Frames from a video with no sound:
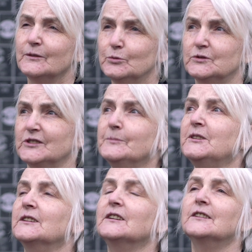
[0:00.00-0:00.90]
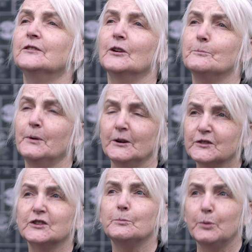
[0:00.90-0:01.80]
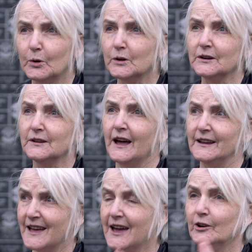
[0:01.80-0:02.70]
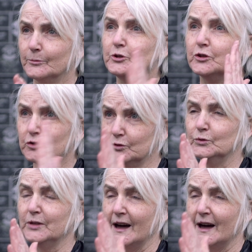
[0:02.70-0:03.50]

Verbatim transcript: who's somebody that can give you a bit of support and help you through